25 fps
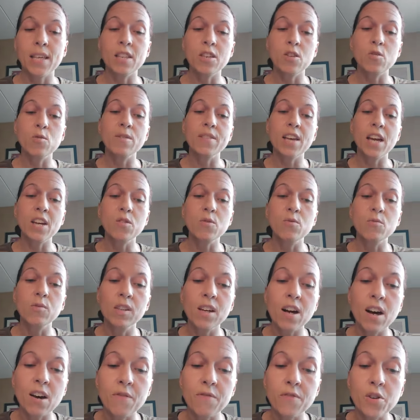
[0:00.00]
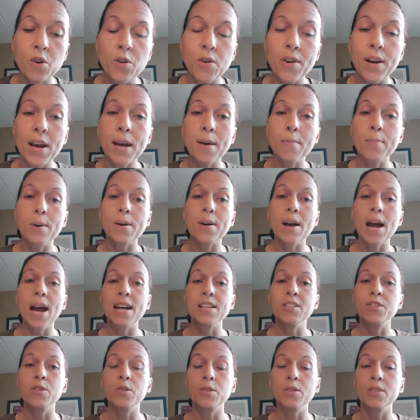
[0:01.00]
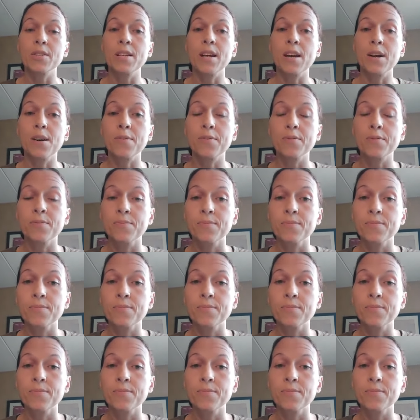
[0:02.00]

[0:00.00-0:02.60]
And you, then you love your neighbor as yourself.